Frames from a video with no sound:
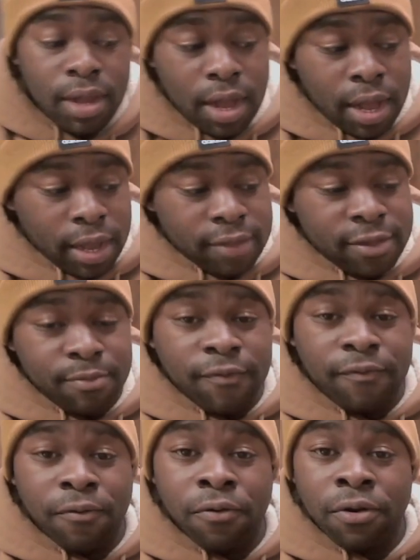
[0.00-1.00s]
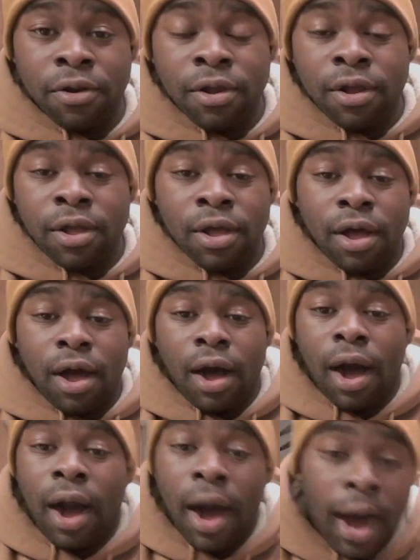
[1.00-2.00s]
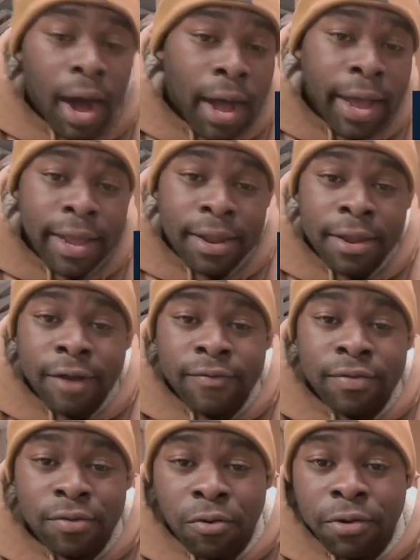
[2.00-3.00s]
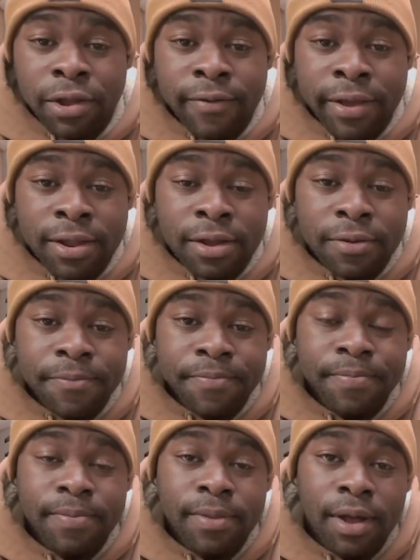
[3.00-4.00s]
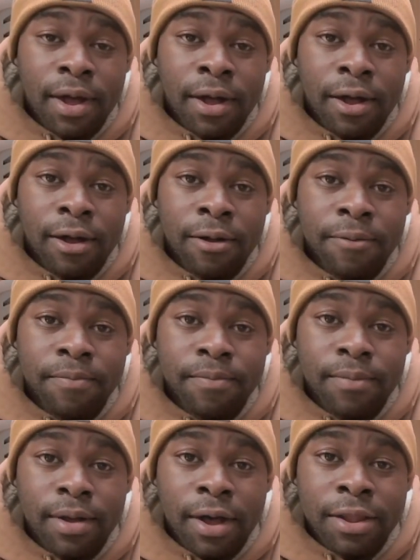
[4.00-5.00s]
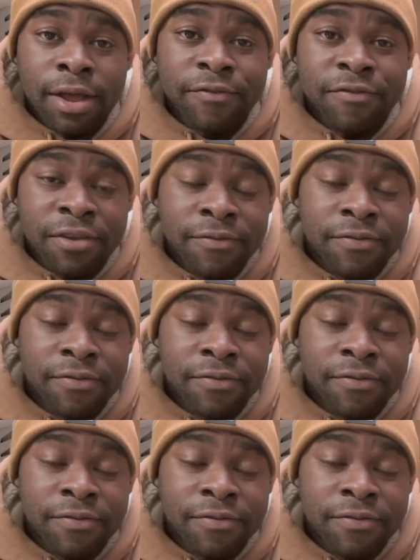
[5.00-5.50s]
Like I said before, I love the story of Halo. Love Chief's